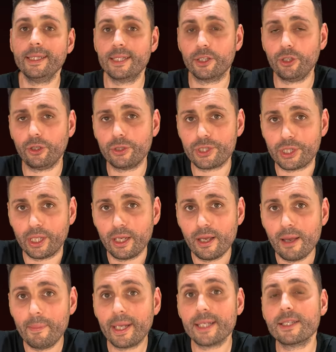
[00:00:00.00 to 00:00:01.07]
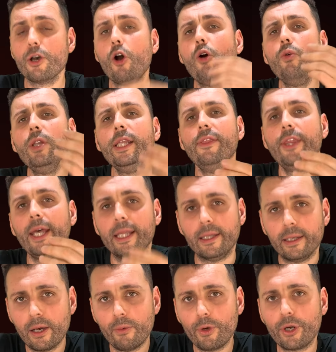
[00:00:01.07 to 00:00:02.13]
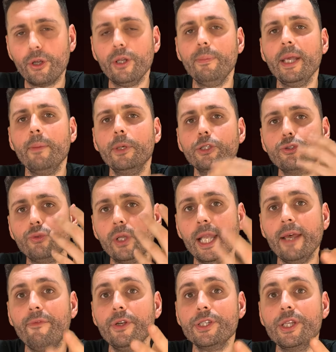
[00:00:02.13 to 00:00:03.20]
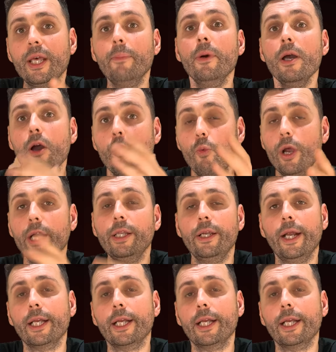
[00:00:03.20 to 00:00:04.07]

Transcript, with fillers: technology. Because only then we're going to be able to leverage them where they're